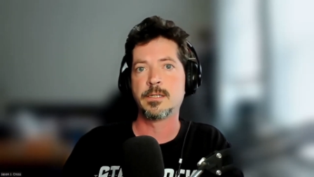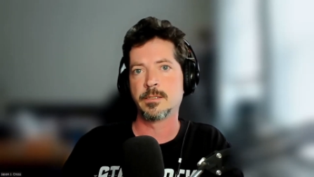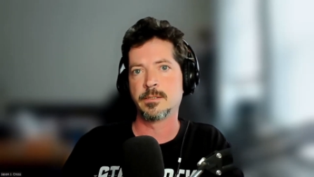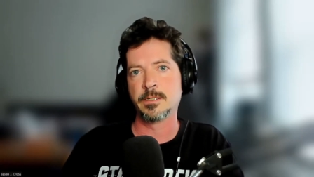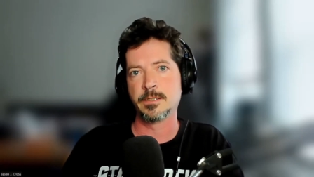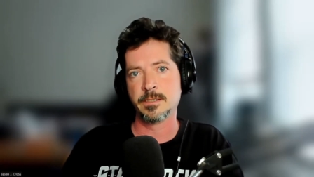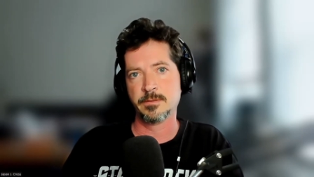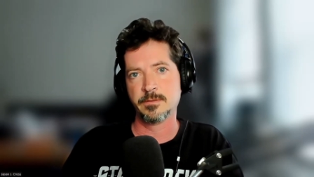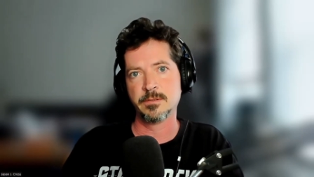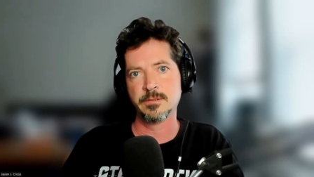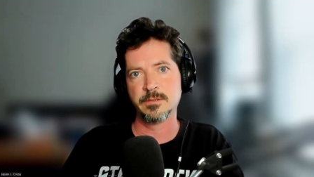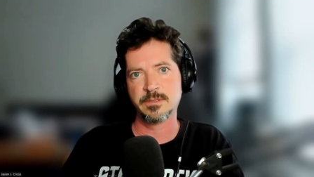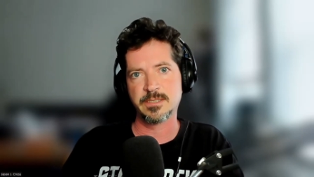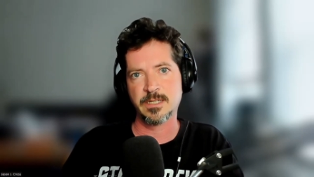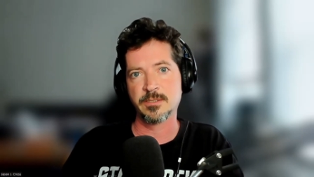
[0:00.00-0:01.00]
And then he
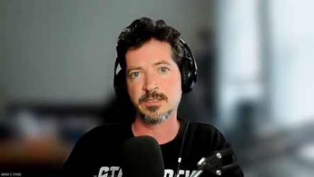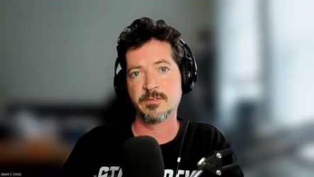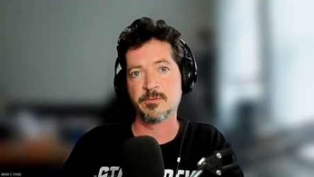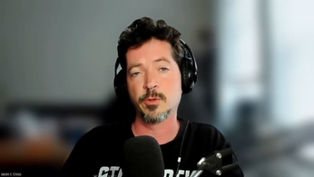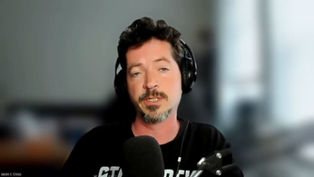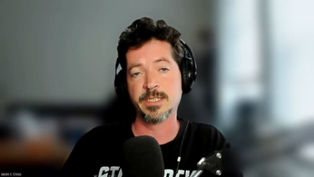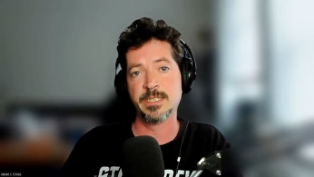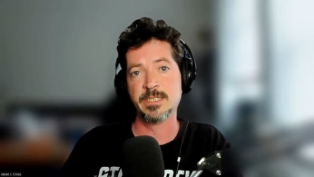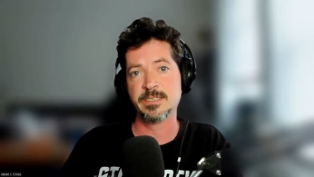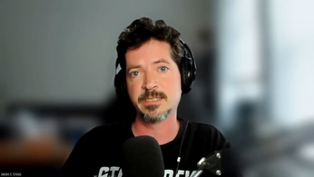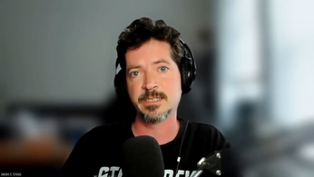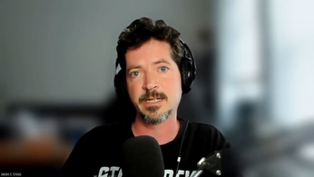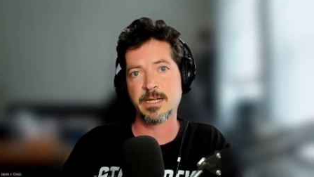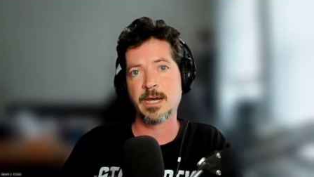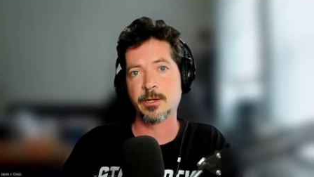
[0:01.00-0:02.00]
tells everyone he's
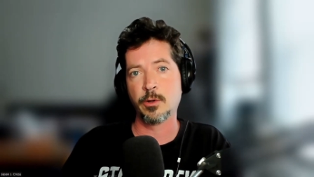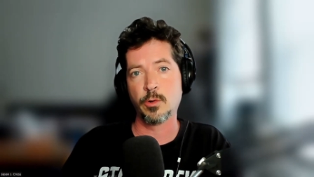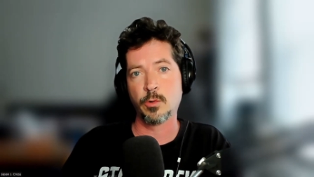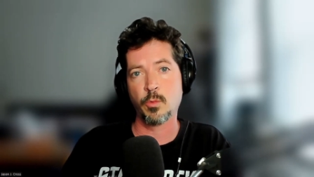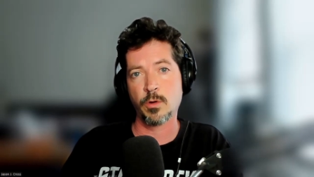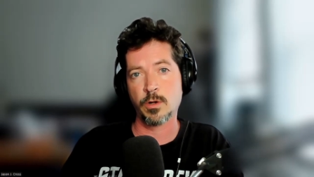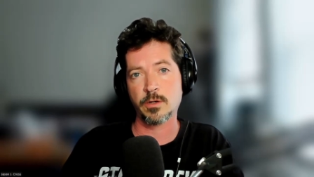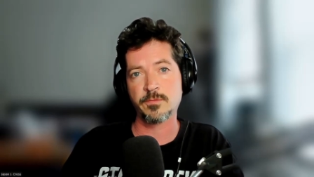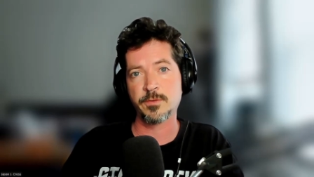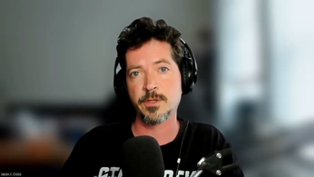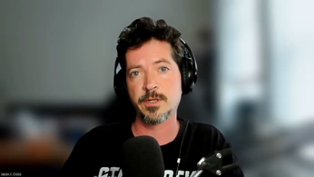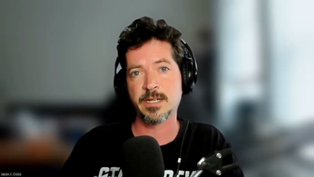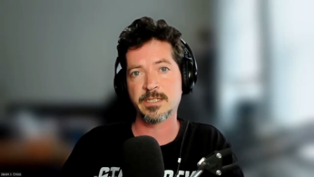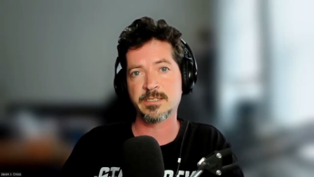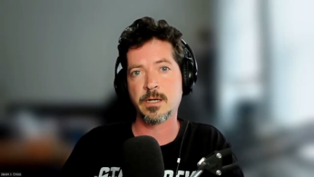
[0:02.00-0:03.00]
got to go to work for
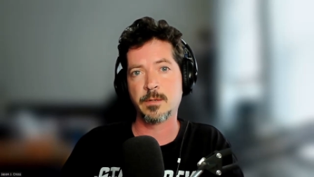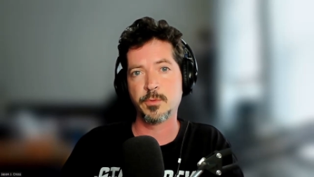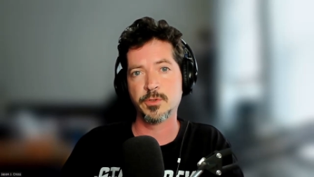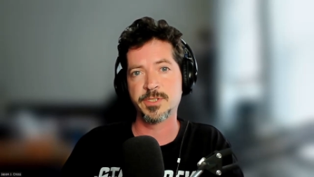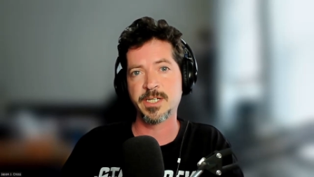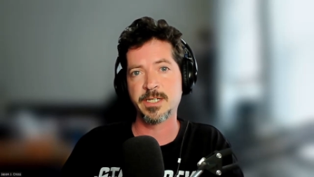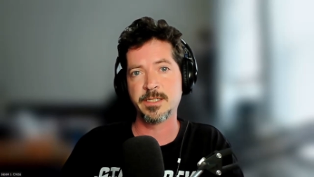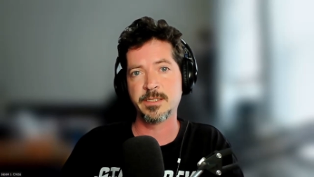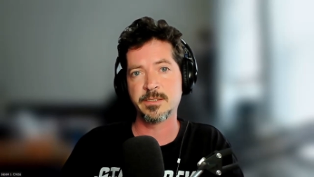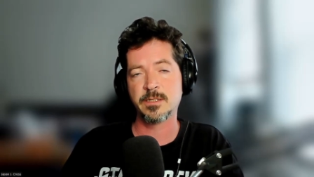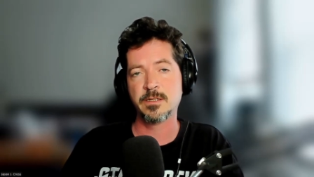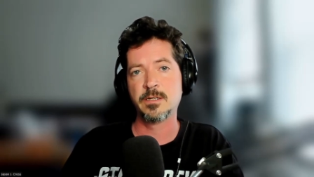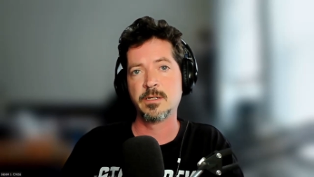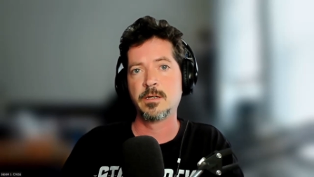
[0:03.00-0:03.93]
the next couple of days.